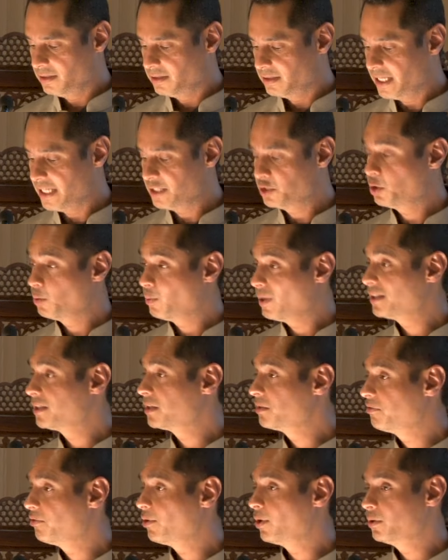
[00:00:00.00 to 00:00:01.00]
then your
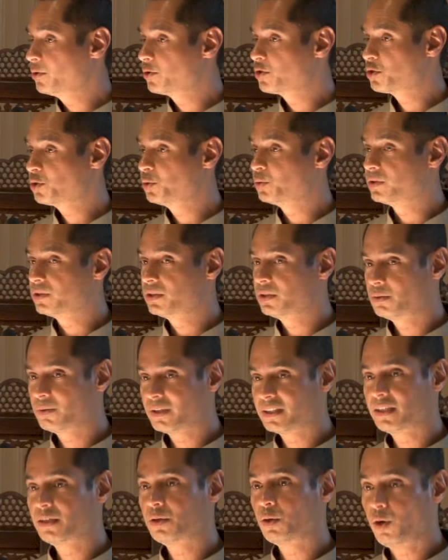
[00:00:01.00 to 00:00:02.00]
watan follows suit. Your
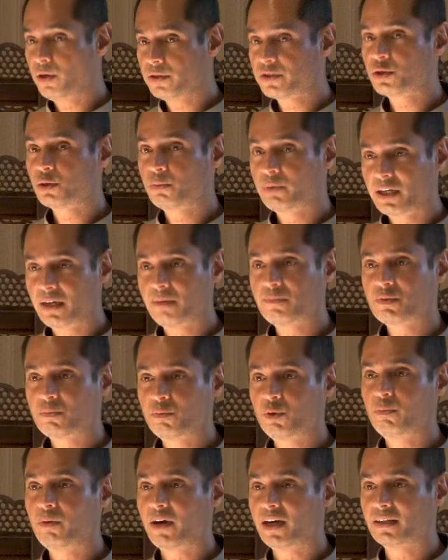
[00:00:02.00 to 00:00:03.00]
watan also becomes
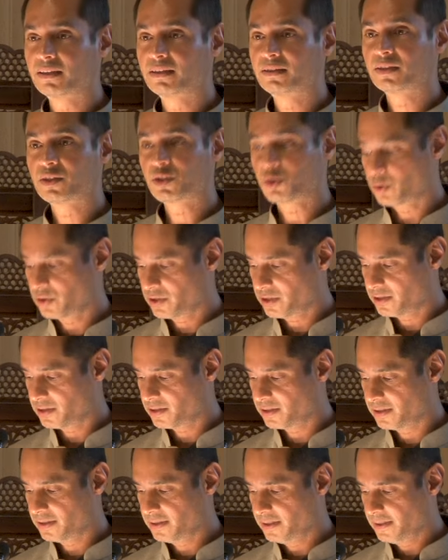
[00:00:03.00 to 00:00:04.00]
mobile in the
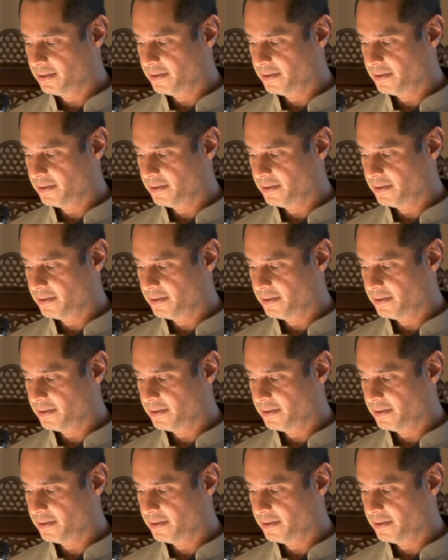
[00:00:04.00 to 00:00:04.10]
sources.